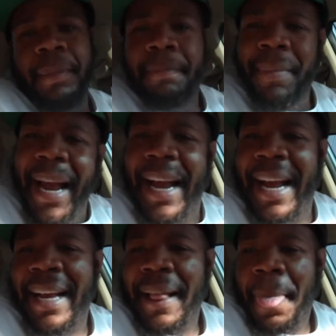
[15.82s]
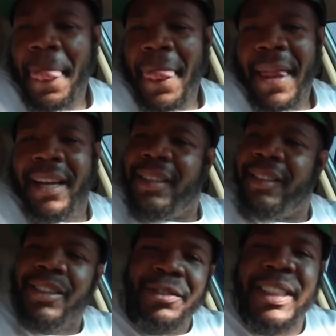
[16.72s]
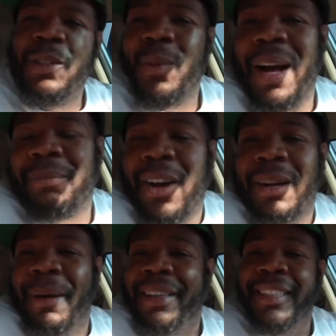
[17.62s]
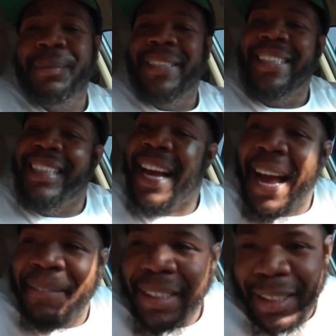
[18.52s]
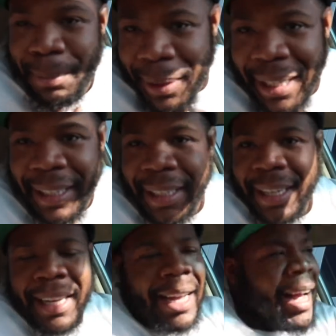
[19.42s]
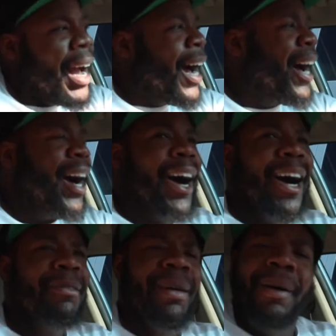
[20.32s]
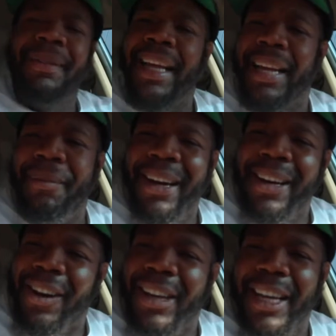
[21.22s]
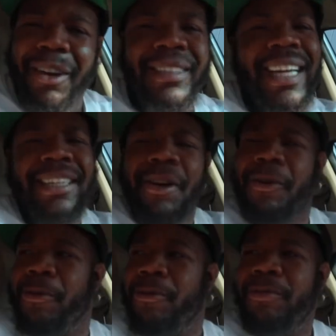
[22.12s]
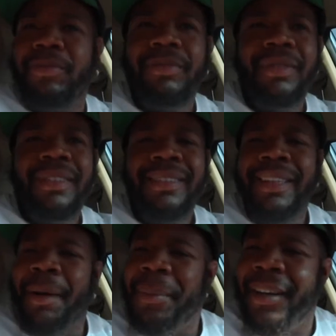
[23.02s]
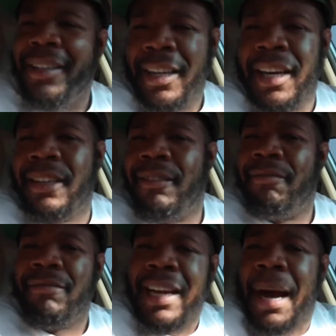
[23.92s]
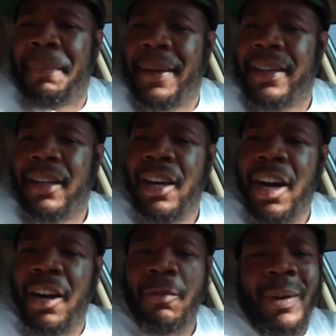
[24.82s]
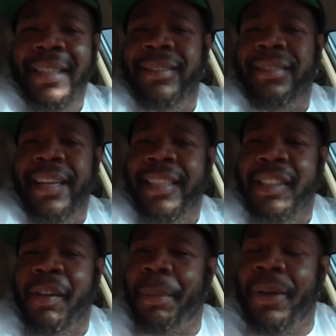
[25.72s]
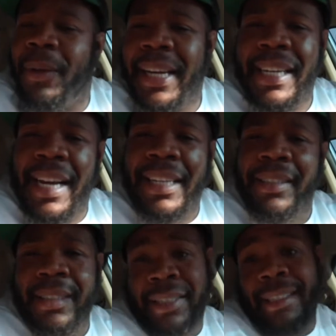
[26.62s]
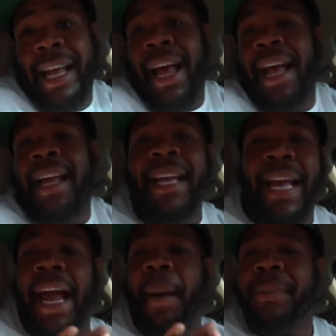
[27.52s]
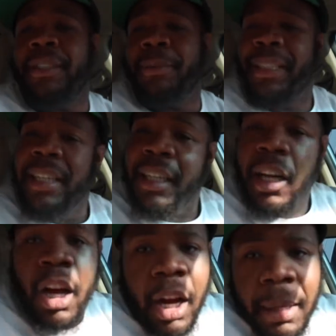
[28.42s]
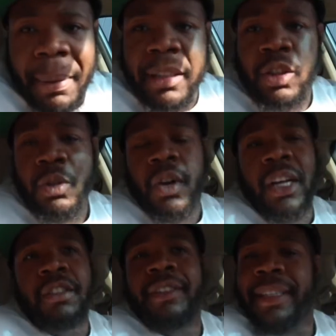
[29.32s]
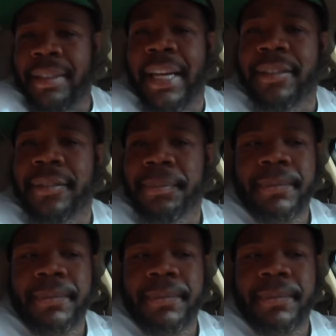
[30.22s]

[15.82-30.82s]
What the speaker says: Man, the reason why I'm talking about this is because it happened to me. I was thinking about it earlier. I was like, yo, that'd be a good topic of what is the science of a blue head gasket, because it happened to me in my 200SX.